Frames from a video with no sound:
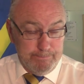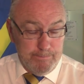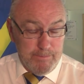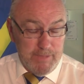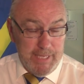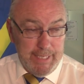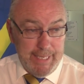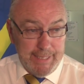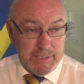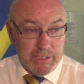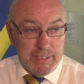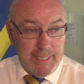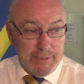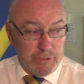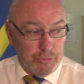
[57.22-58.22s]
the lad
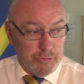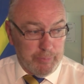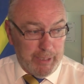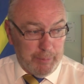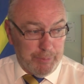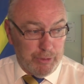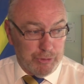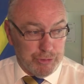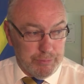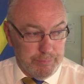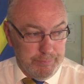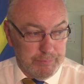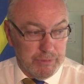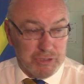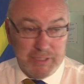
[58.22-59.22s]
standing on the back post
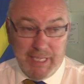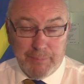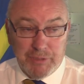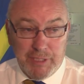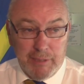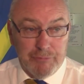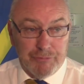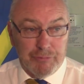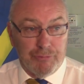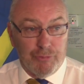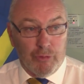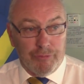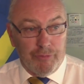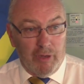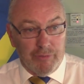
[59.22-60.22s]
just tapped it in from
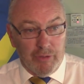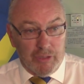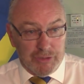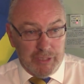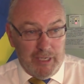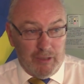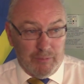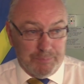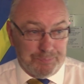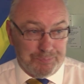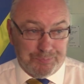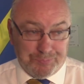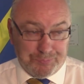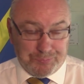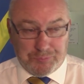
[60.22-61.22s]
4 or 5 yards out,
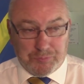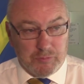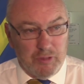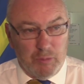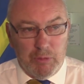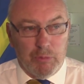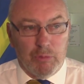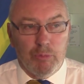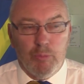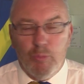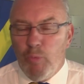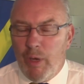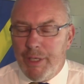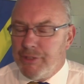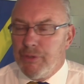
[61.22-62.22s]
and we were
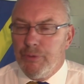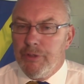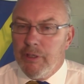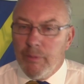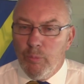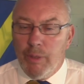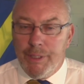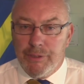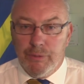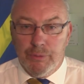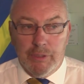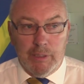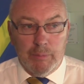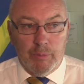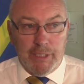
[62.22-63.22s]
way too deep, way too
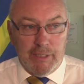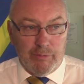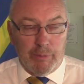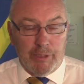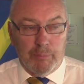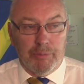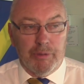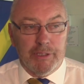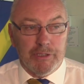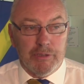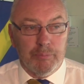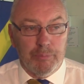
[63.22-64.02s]
deep. We never went and pressed and